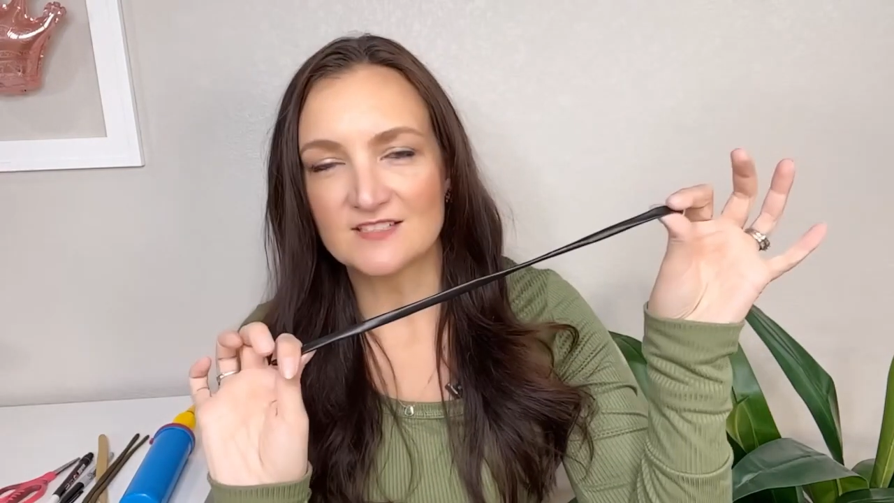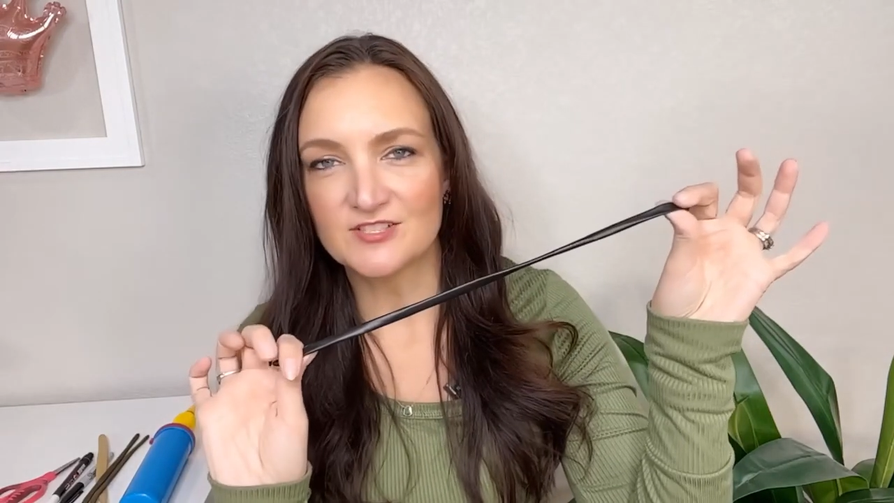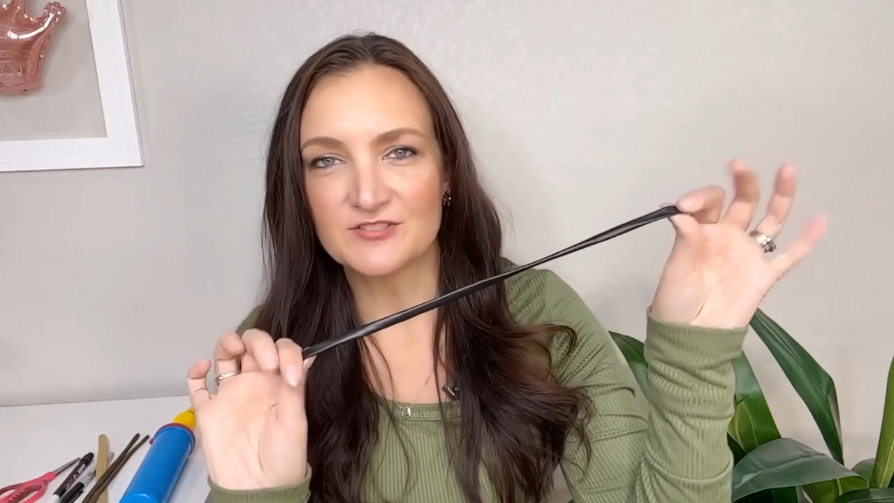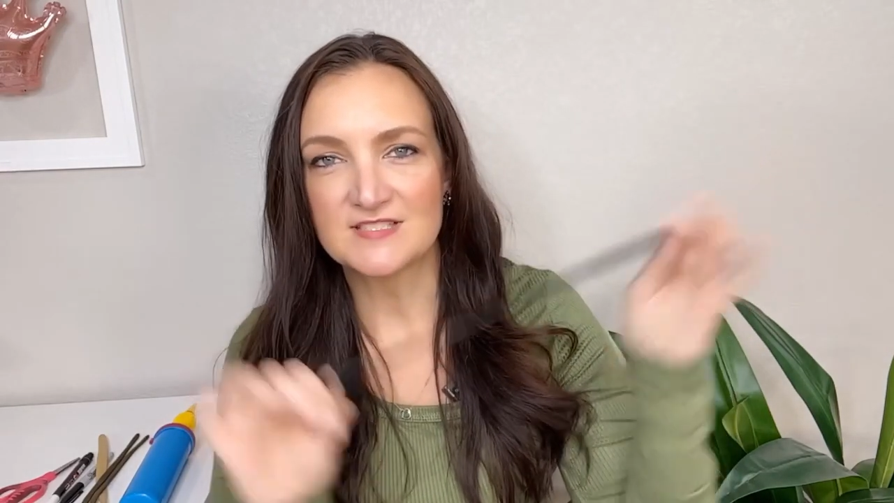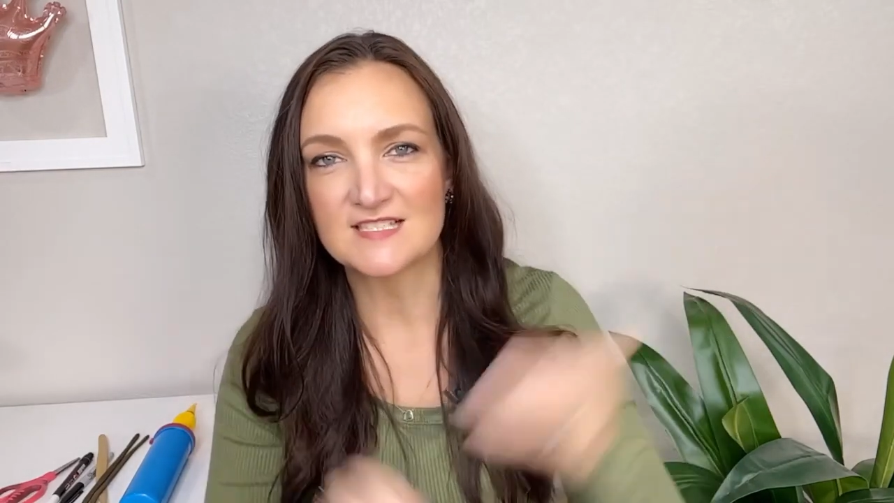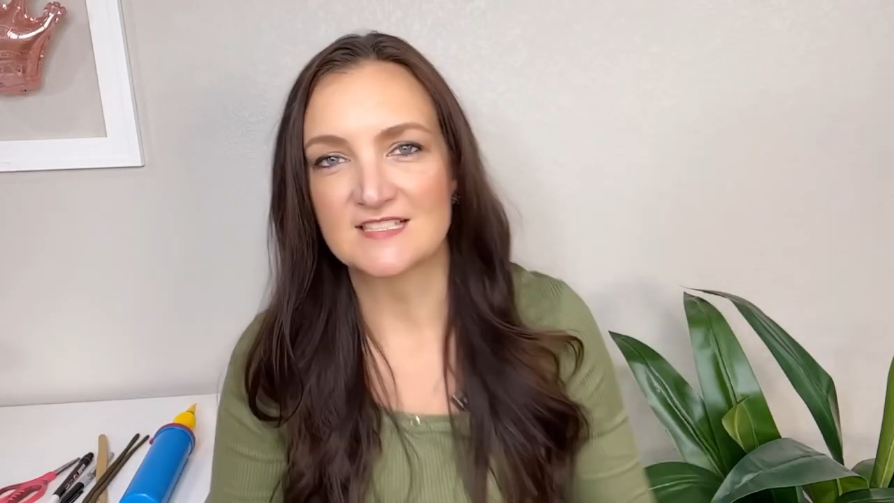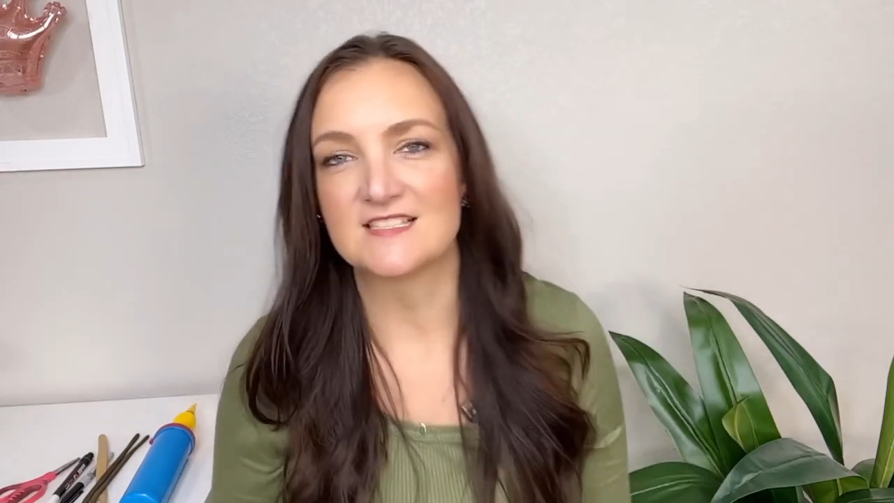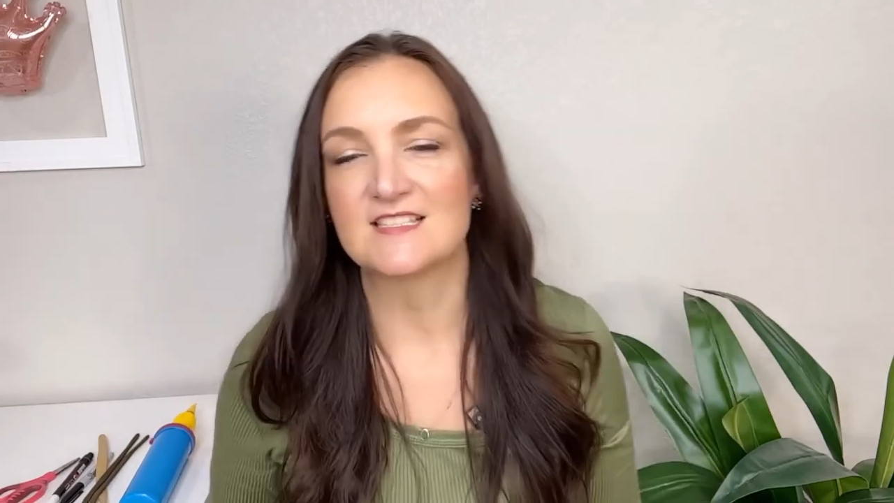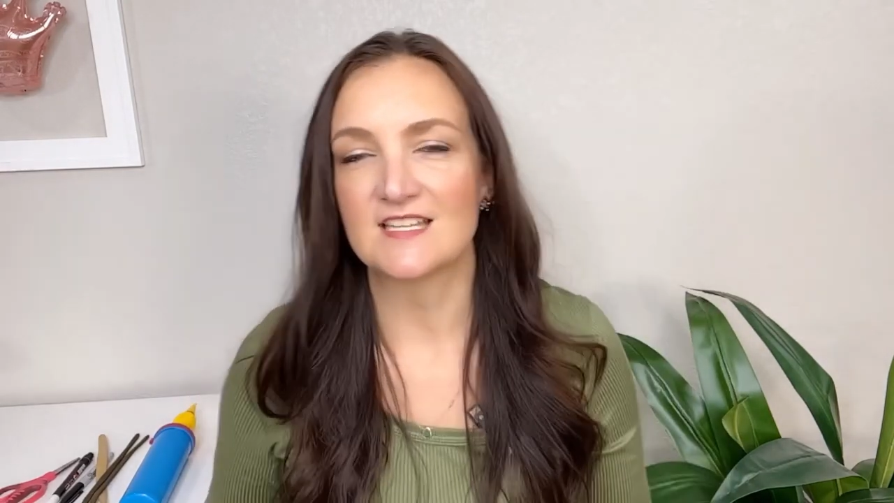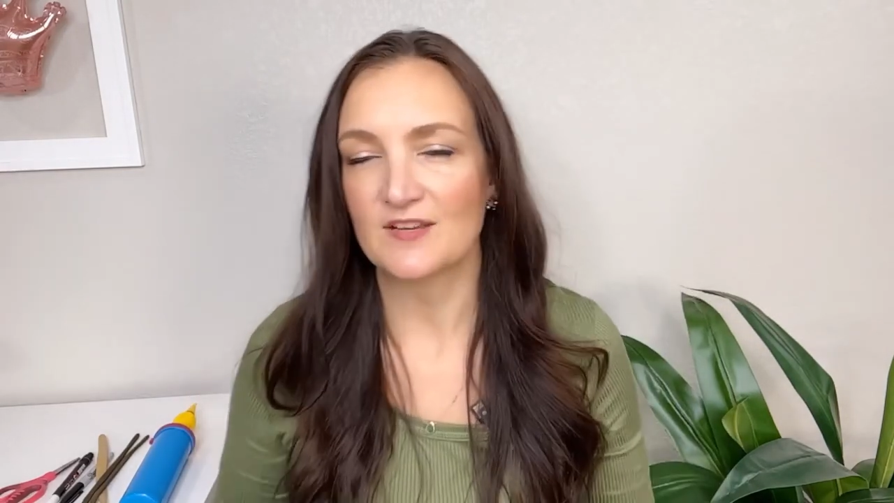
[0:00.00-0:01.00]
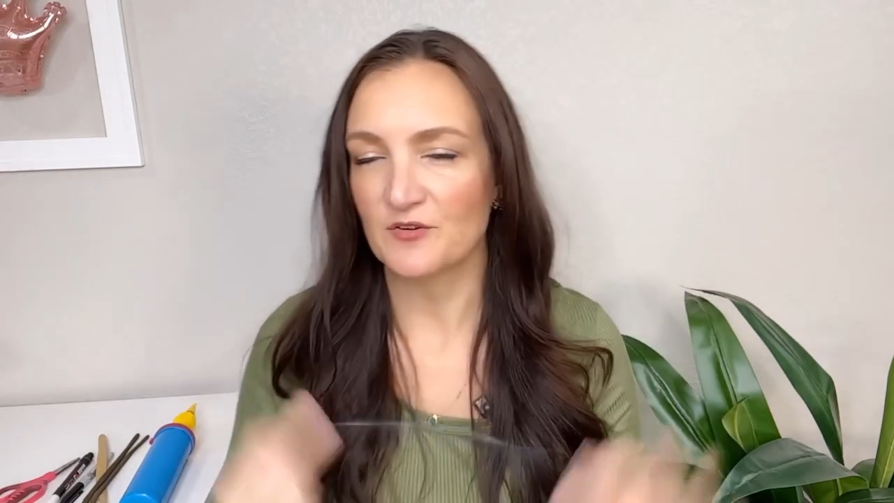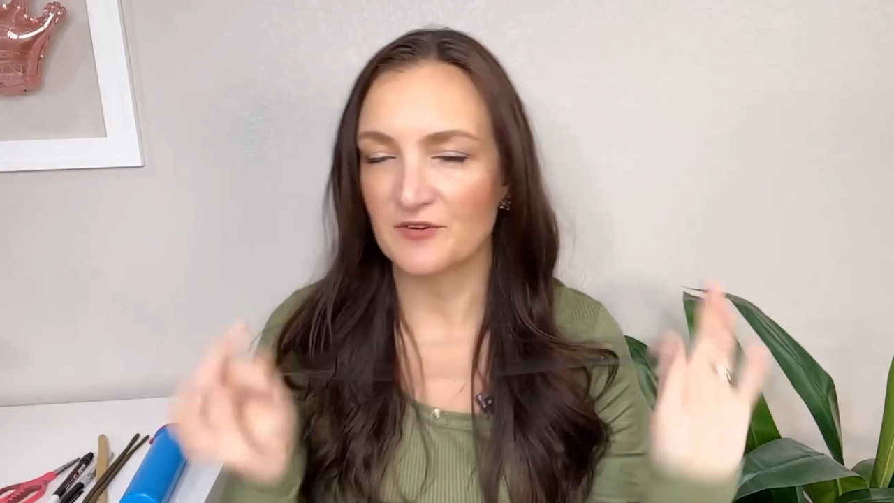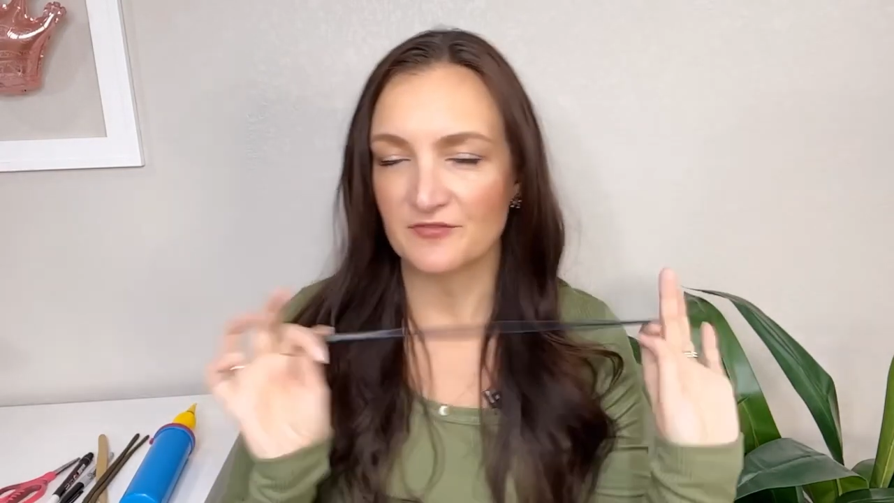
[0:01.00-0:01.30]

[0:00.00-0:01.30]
260 or